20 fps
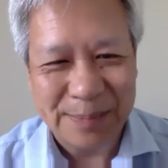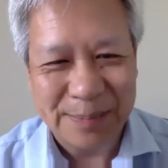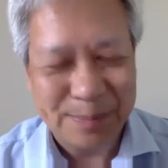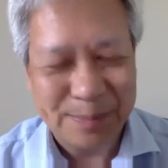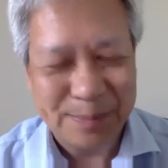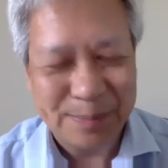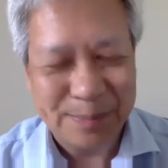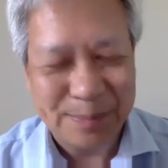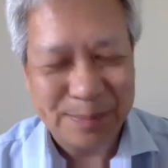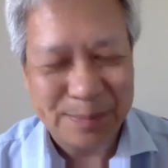
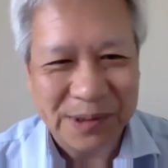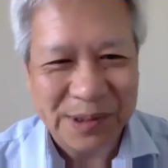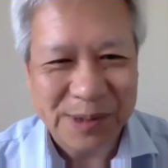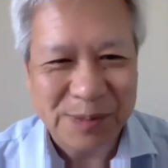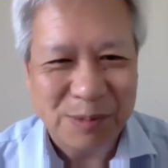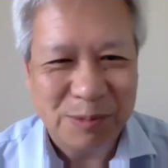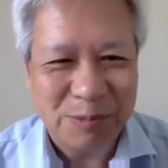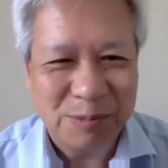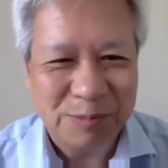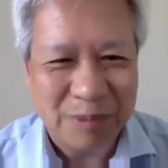
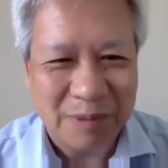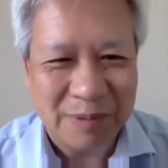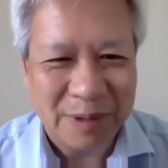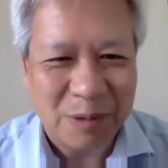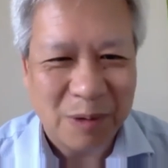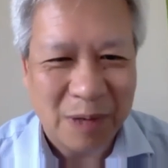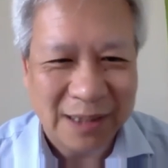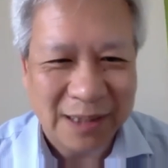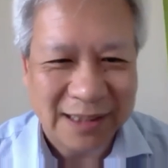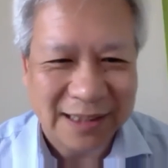Singapore is
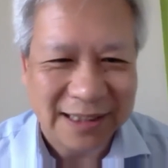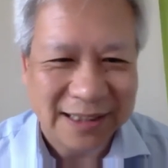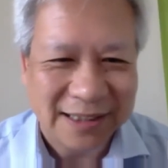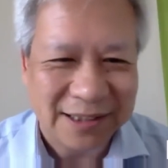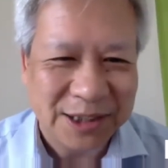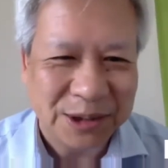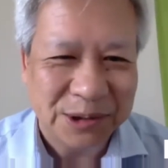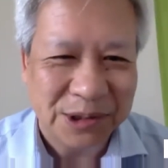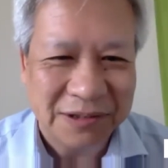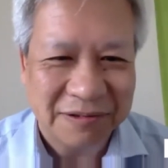probably one of
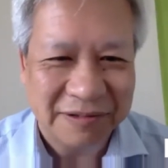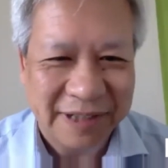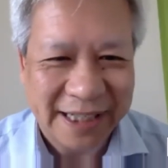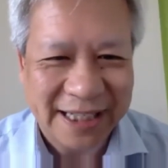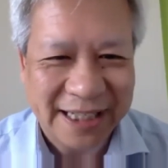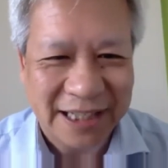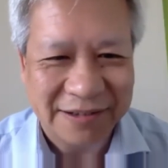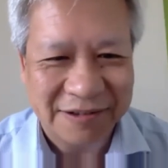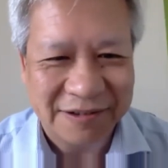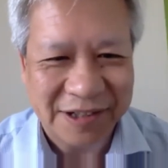the 2 or
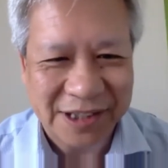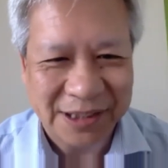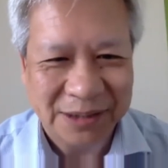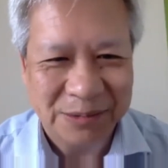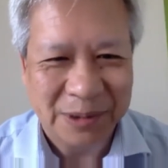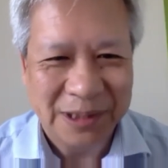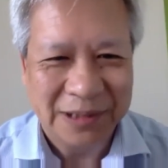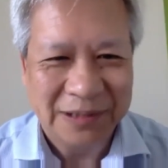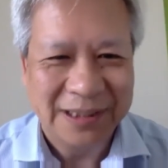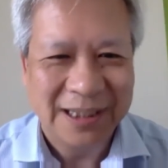3 countries in
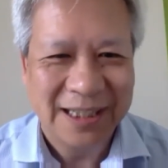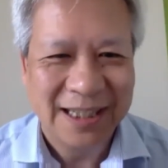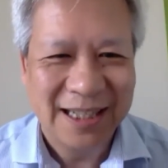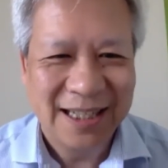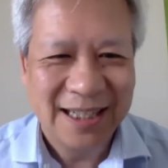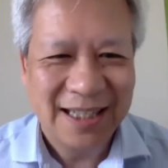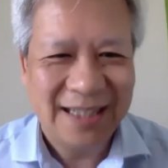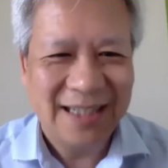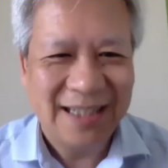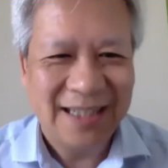the world,
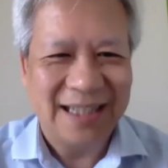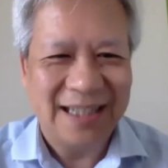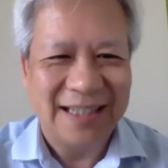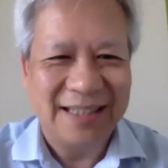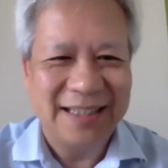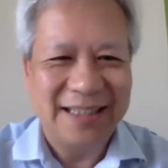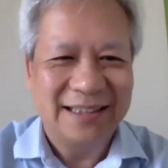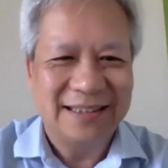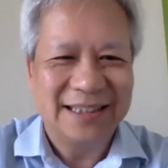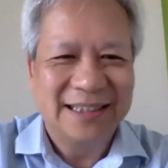
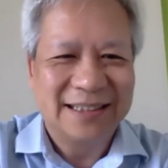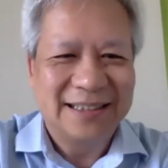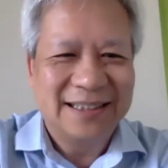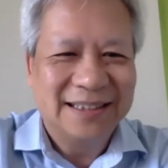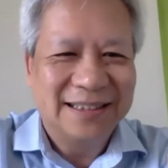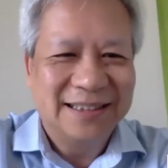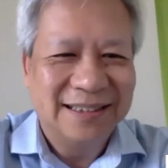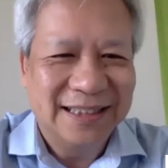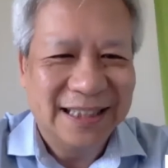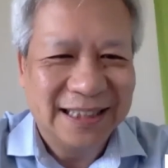I think, that
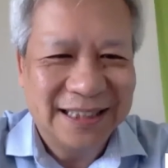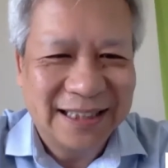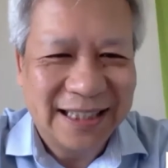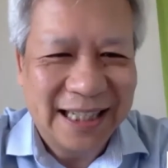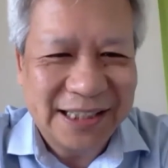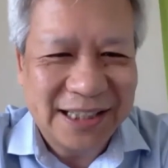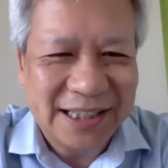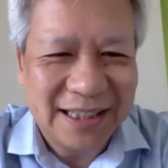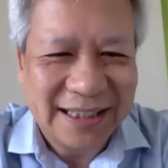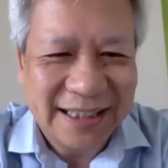can
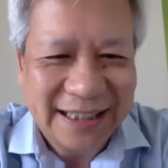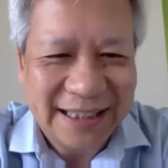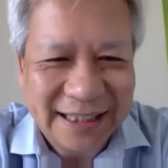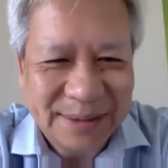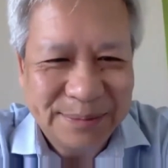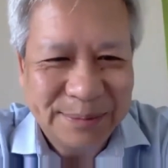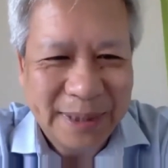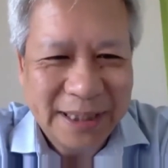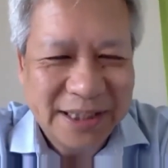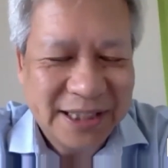
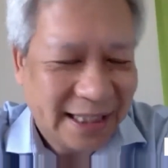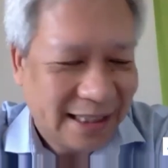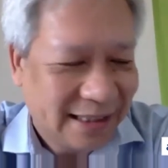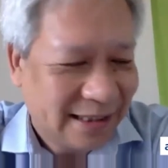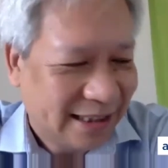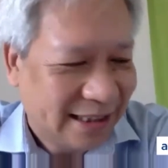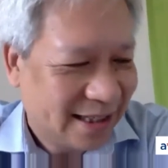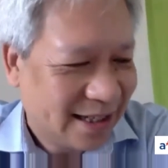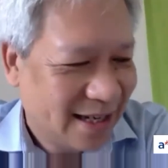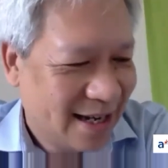actually
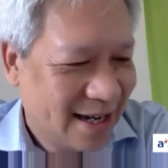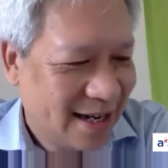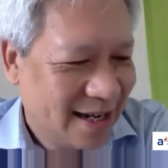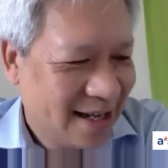maintain it.